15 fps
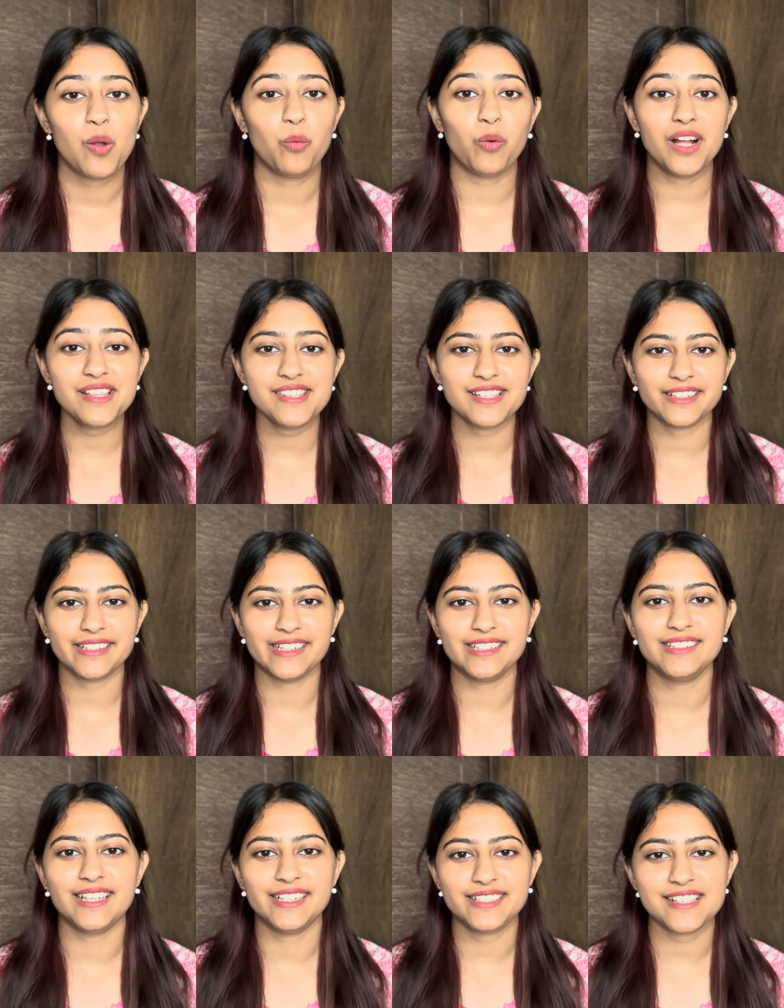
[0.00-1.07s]
Once
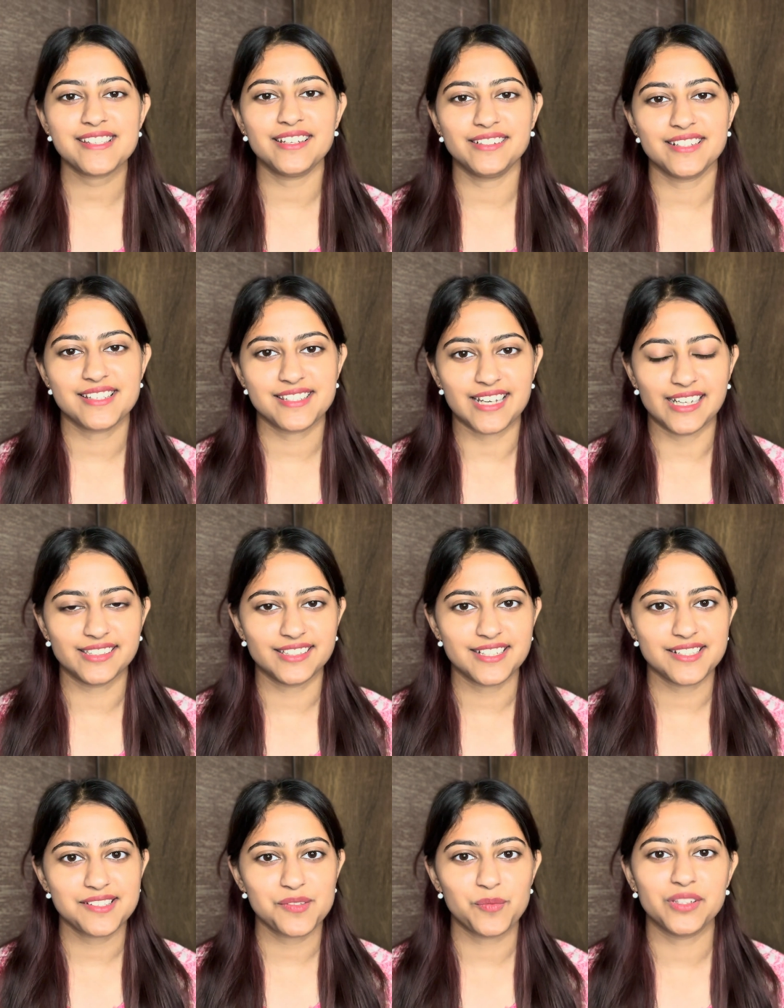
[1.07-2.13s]
again, let us understand
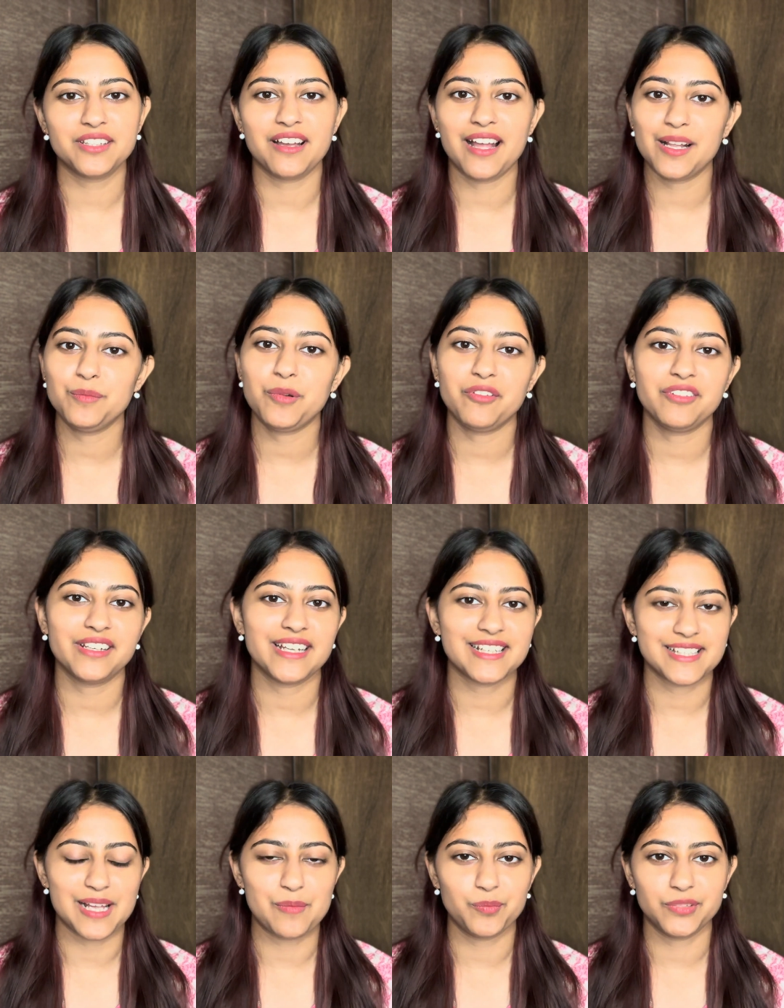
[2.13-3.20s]
this with the help of an
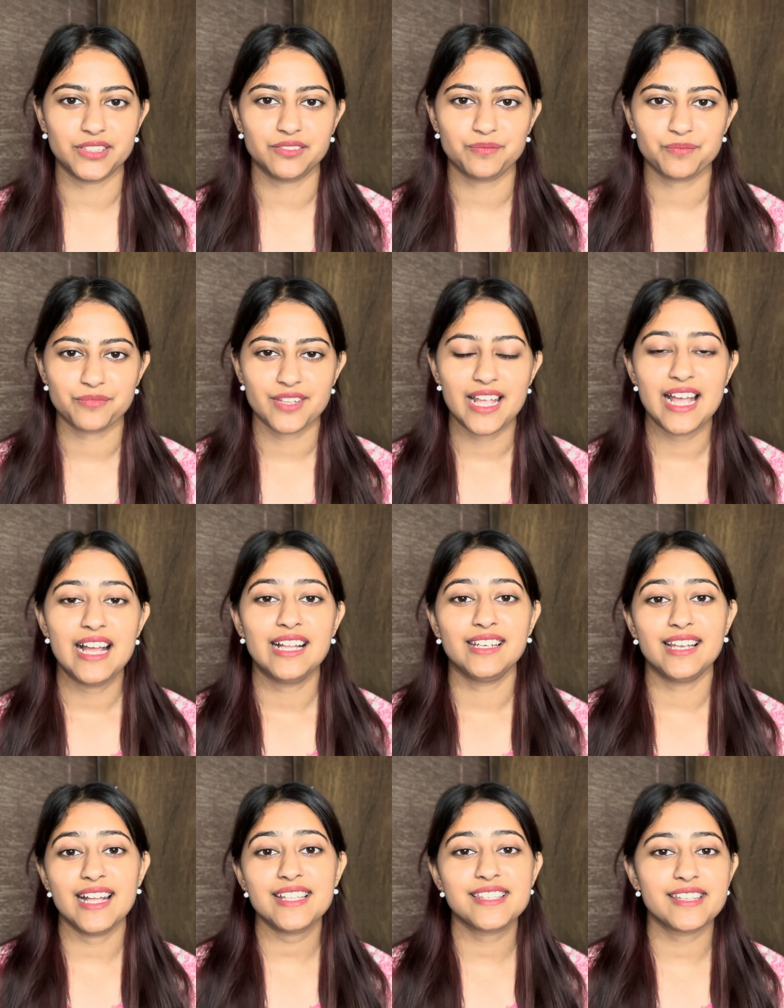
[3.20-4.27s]
example.
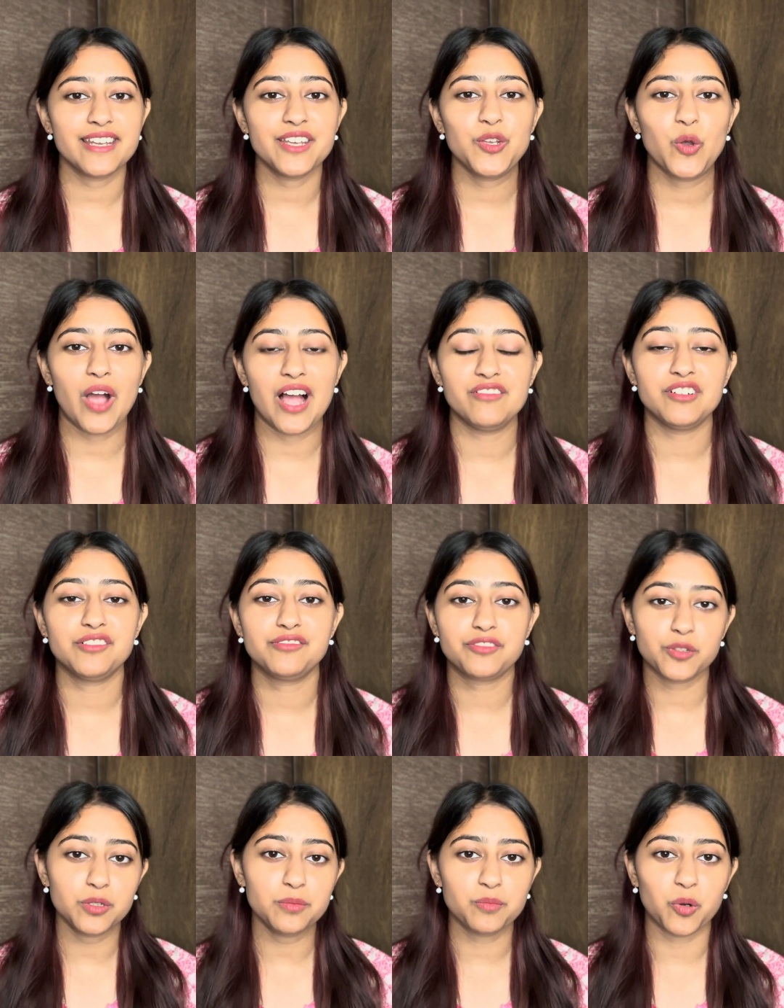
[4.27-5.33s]
Let's say you have a
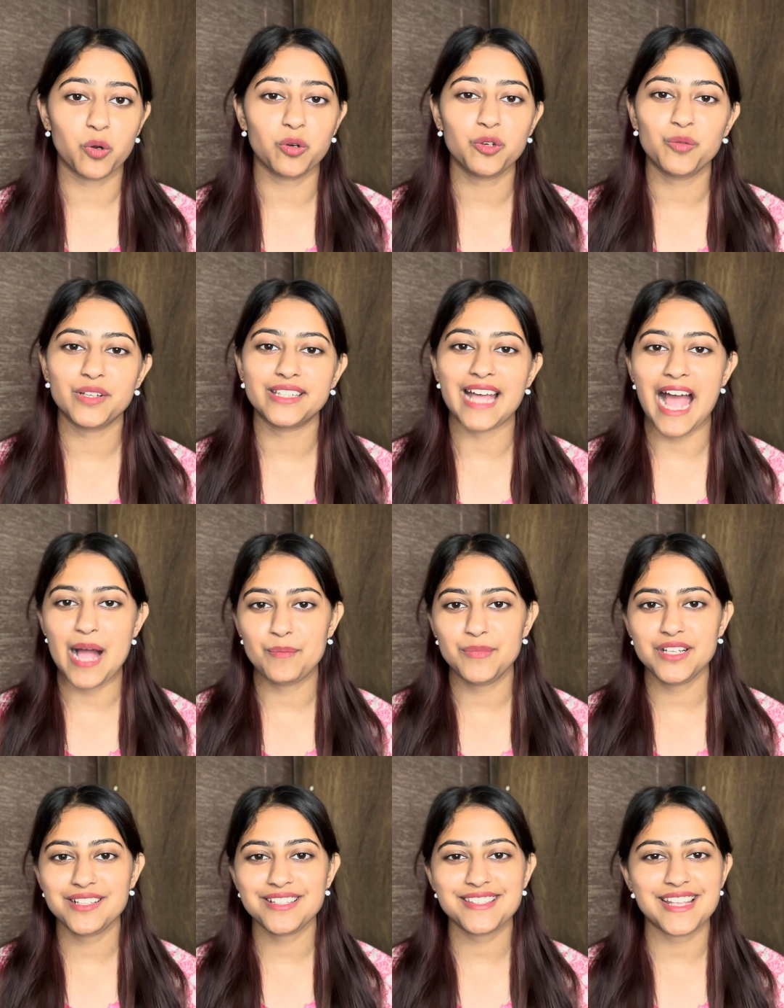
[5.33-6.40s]
fruit bowl with
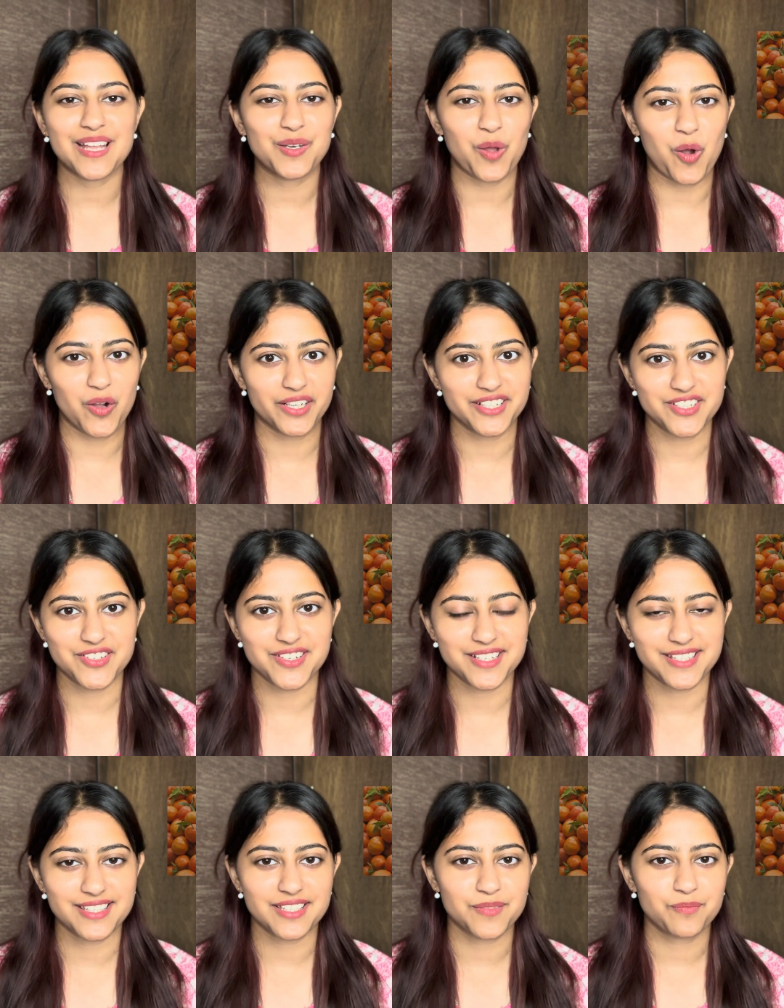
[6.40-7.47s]
apples and
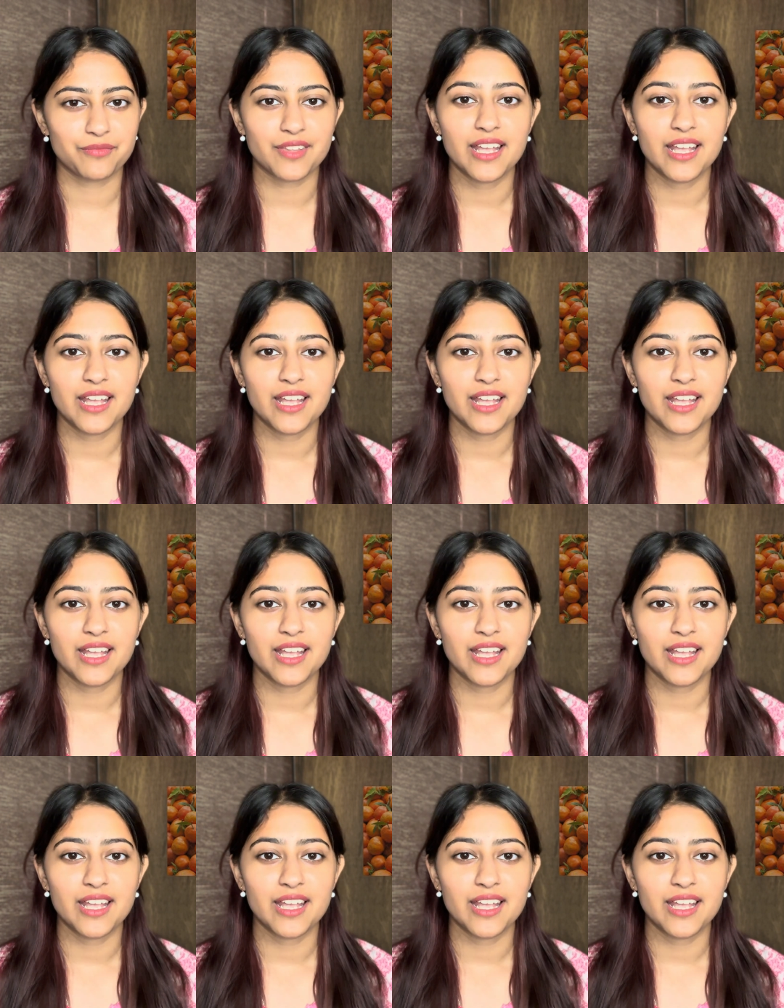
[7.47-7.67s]
oranges.